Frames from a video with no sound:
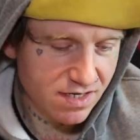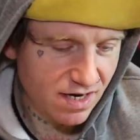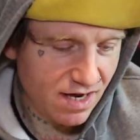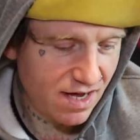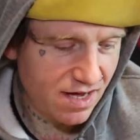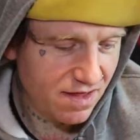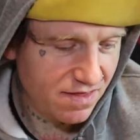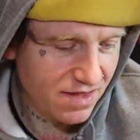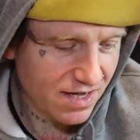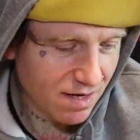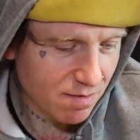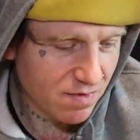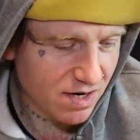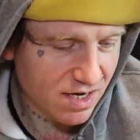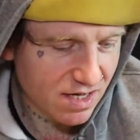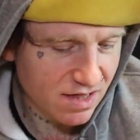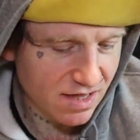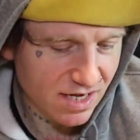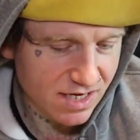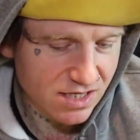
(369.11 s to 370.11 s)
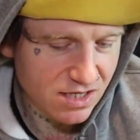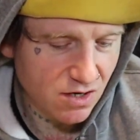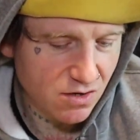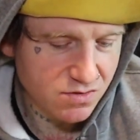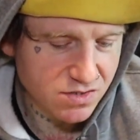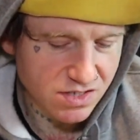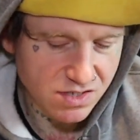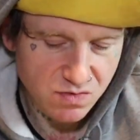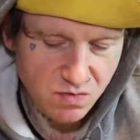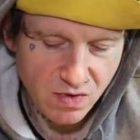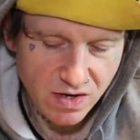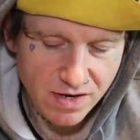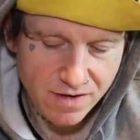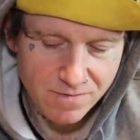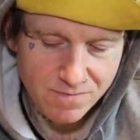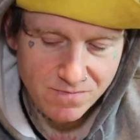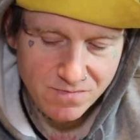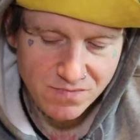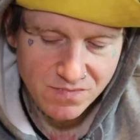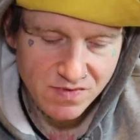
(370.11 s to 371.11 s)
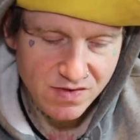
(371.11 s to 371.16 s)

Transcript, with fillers: and I think I'm going to collect those as well